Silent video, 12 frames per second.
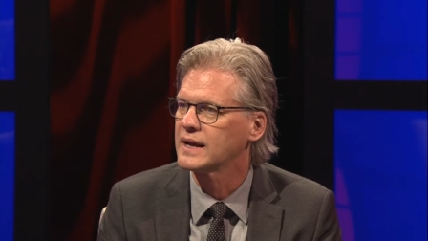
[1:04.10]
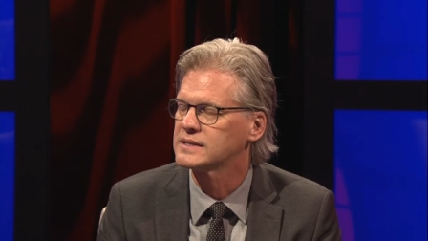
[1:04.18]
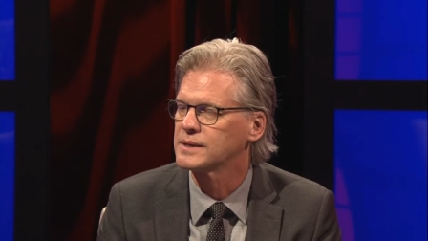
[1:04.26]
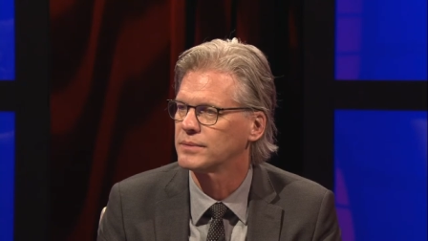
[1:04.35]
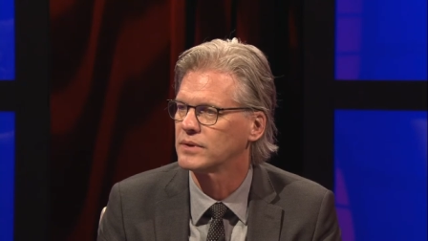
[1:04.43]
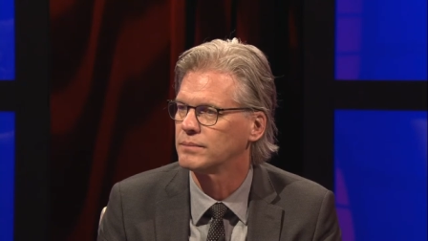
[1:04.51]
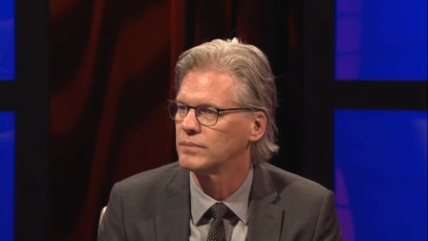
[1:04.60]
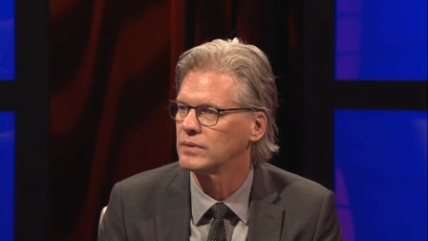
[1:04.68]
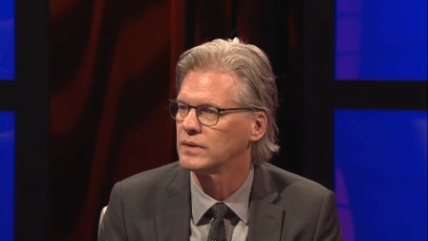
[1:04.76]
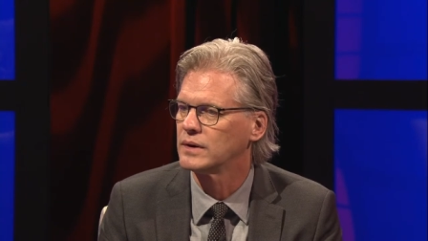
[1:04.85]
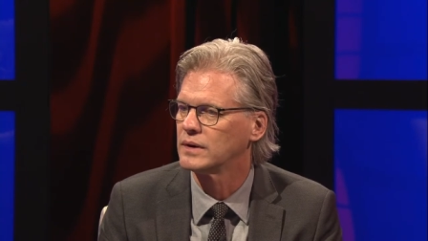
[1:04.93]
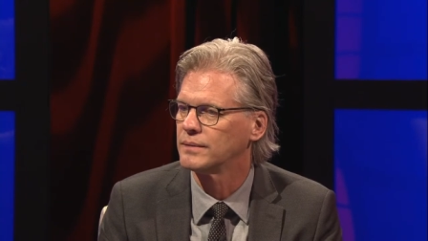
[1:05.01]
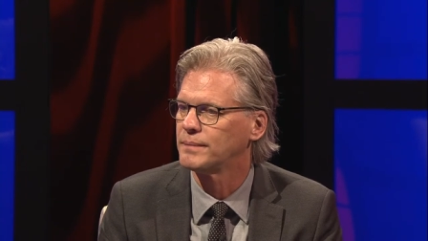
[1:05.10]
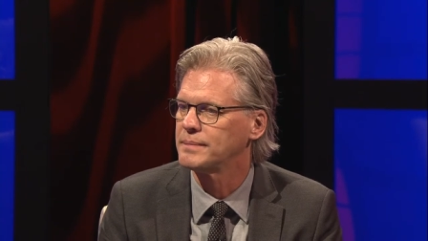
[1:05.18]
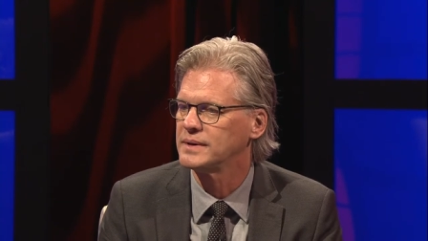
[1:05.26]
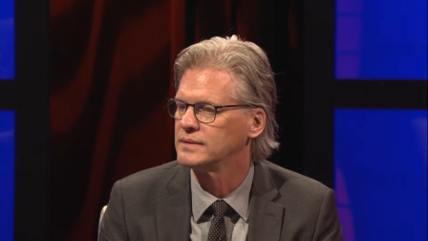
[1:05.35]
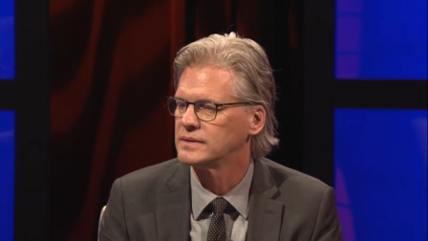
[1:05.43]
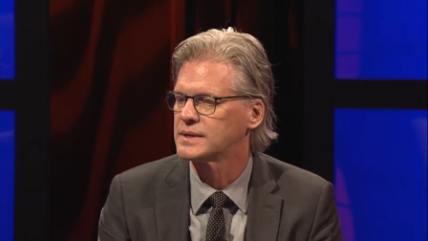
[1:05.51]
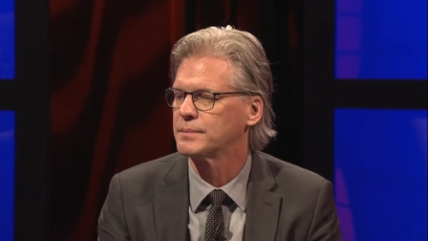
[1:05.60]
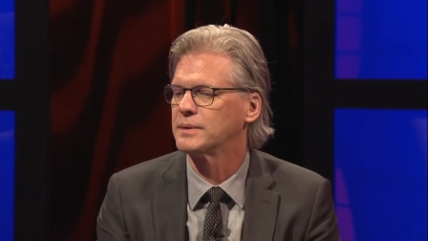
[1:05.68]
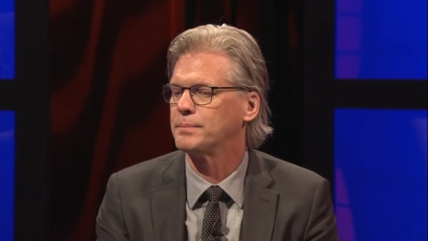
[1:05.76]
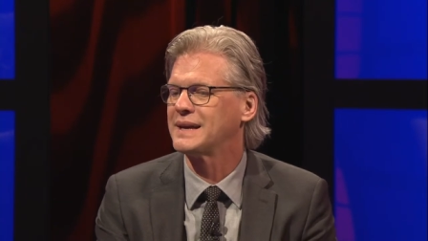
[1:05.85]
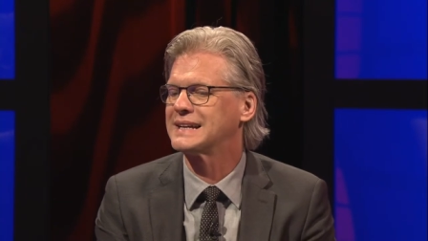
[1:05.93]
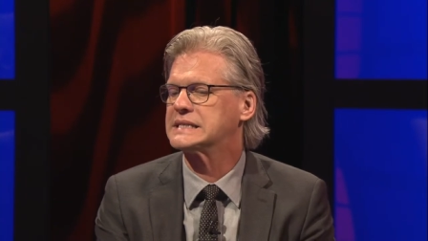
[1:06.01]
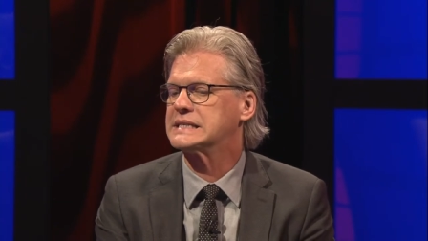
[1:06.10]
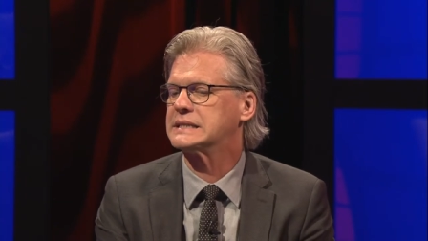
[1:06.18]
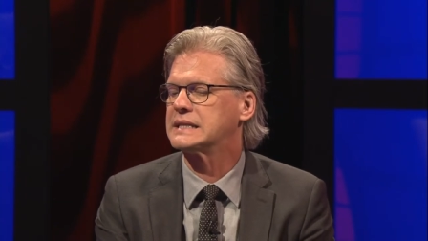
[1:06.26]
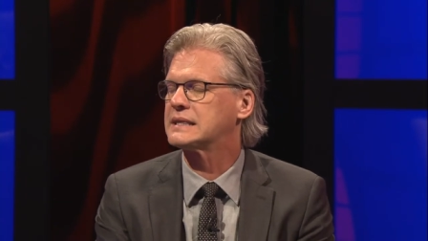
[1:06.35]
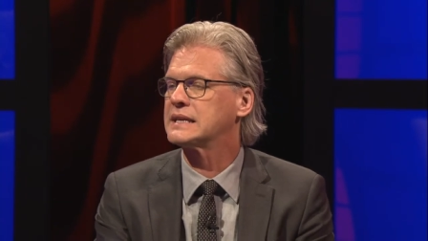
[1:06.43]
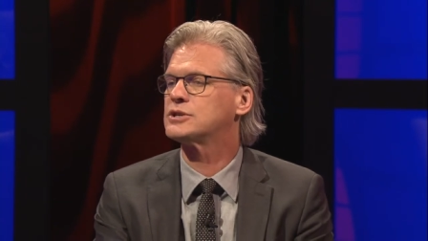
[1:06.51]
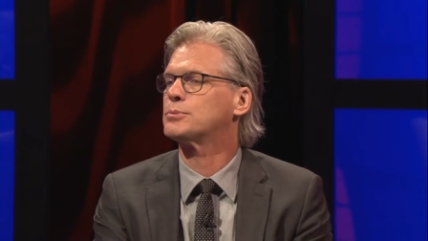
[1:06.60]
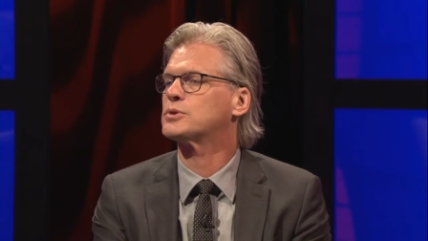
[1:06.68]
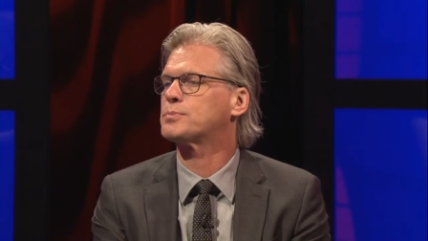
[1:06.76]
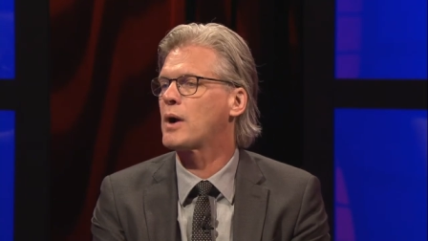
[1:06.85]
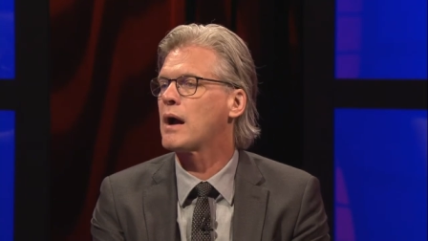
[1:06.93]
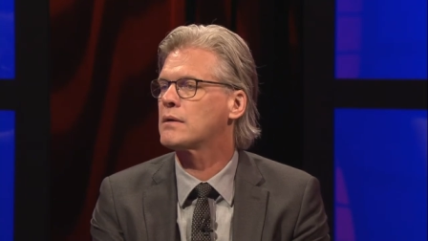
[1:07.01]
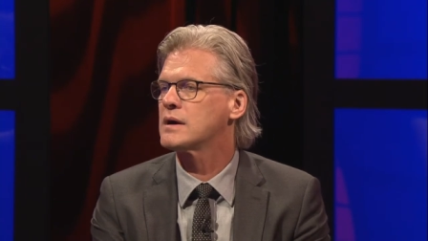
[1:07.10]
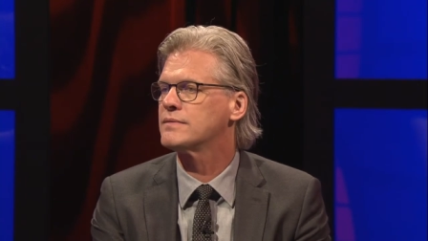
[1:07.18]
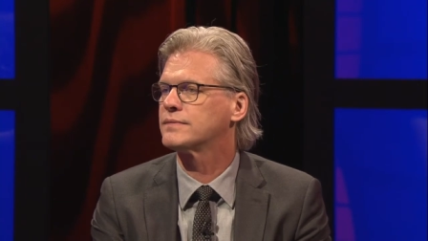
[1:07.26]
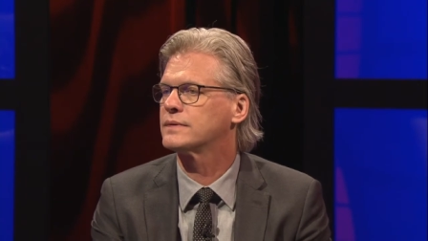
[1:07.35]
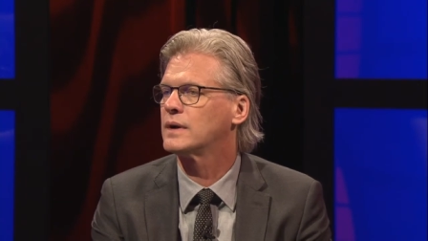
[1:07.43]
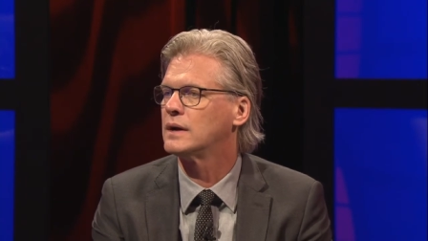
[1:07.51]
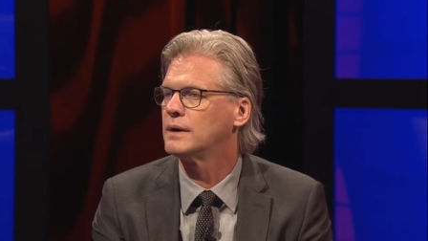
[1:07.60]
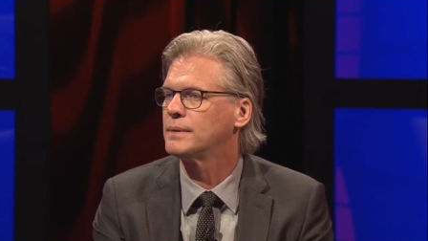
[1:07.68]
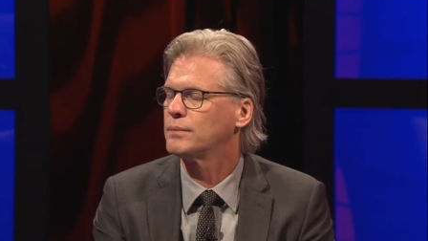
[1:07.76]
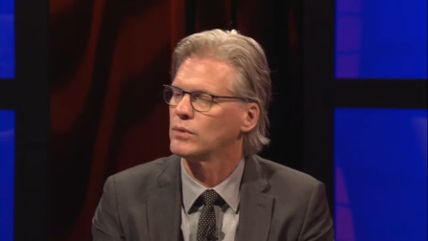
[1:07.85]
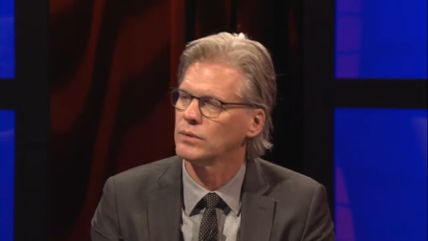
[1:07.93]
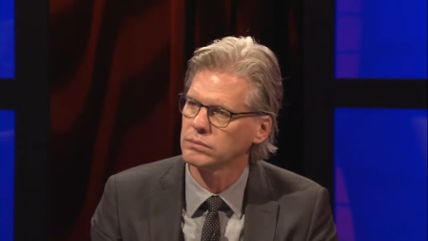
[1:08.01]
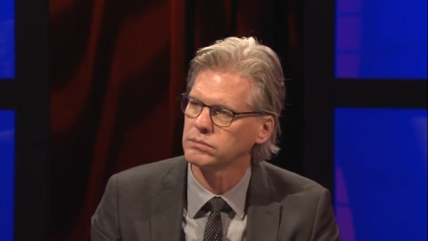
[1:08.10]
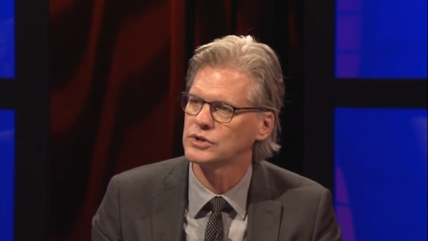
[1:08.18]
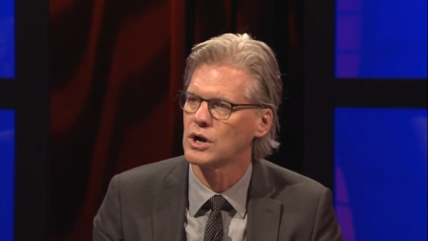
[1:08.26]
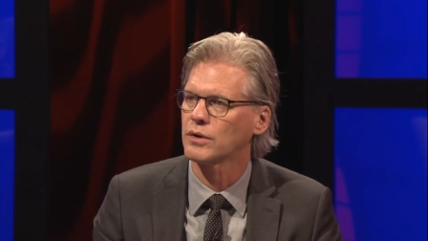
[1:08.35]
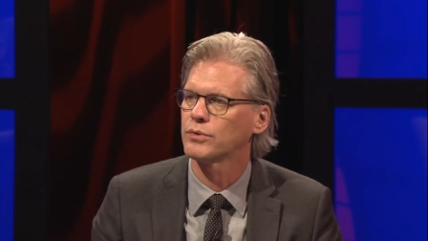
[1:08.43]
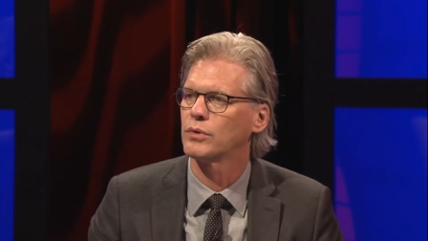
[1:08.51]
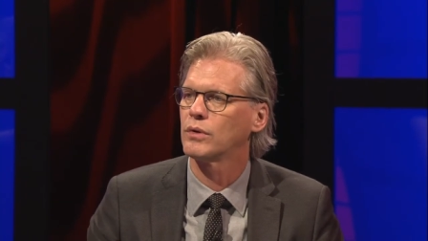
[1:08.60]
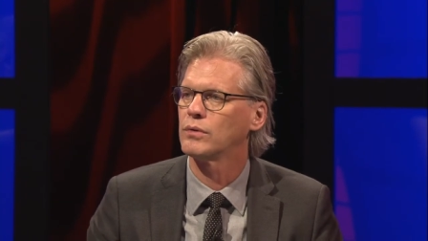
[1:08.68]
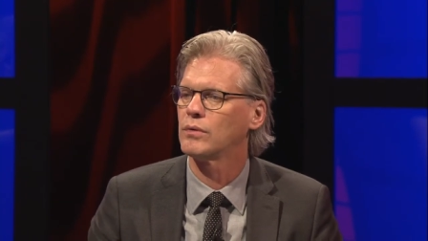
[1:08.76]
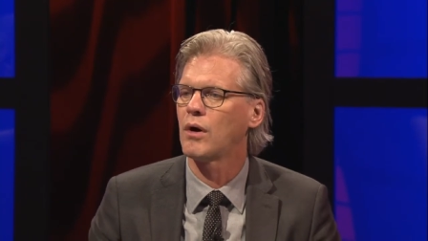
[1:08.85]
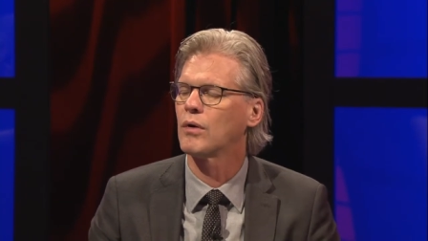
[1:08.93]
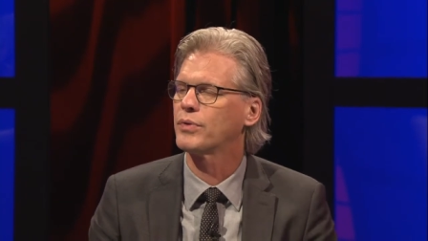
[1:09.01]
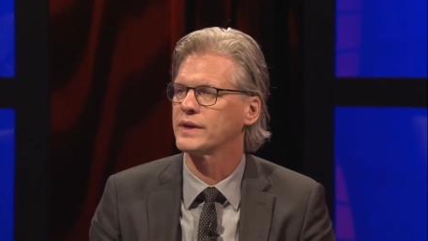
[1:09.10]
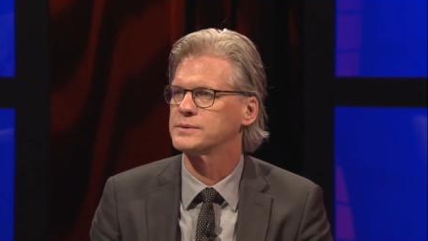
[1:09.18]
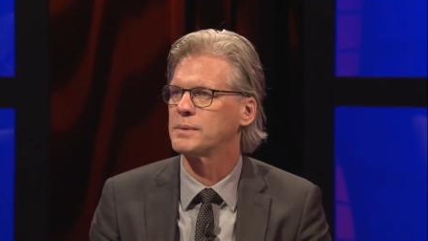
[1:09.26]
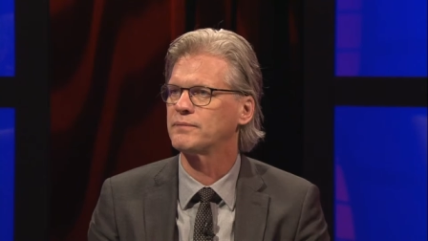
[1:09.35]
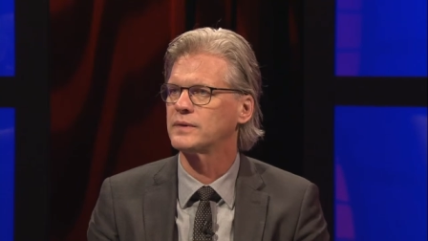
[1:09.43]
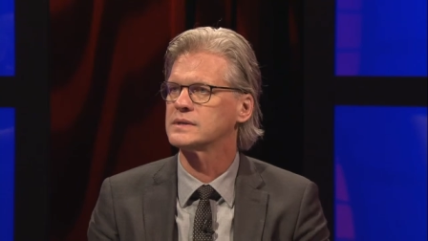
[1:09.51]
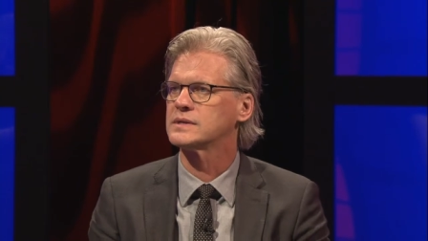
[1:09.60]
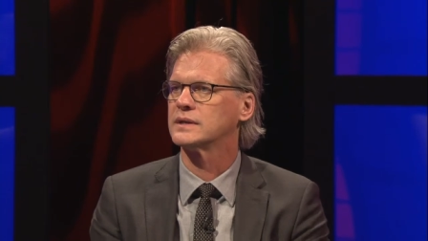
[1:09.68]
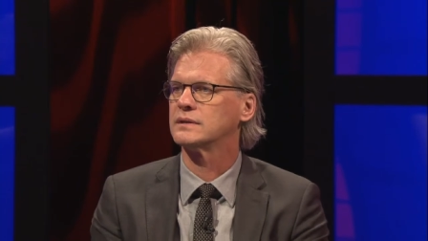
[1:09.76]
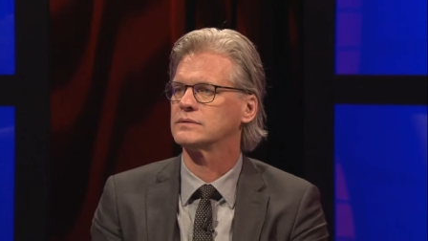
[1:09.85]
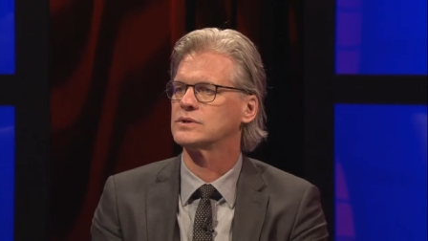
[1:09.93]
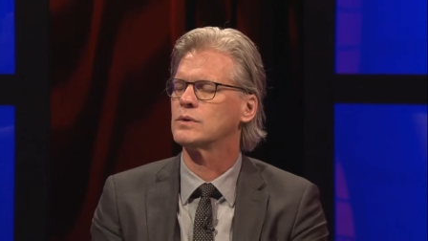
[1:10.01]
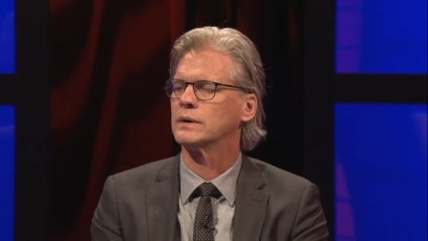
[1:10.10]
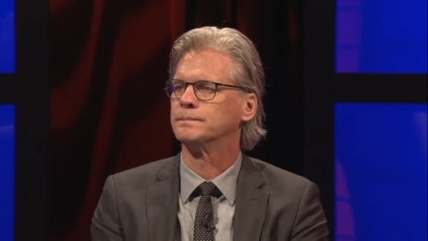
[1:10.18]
Some of the, the maybe some of the biggest the things you're most proud of, um, and we'll talk through all things Memphis and so on.